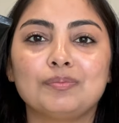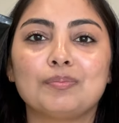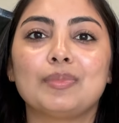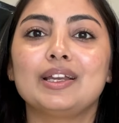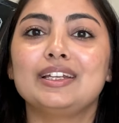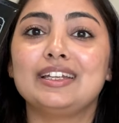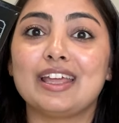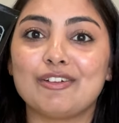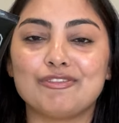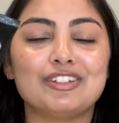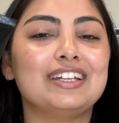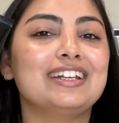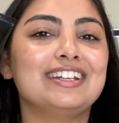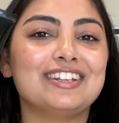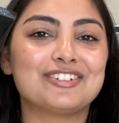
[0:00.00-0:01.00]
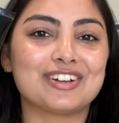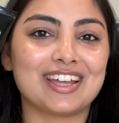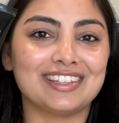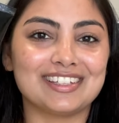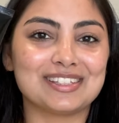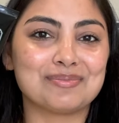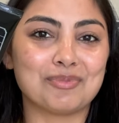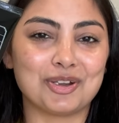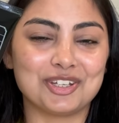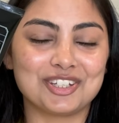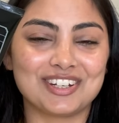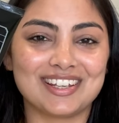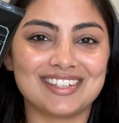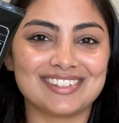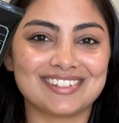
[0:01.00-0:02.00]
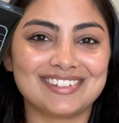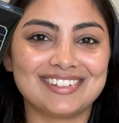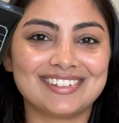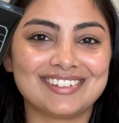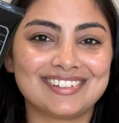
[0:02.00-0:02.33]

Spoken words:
But definitely try this moisturizer.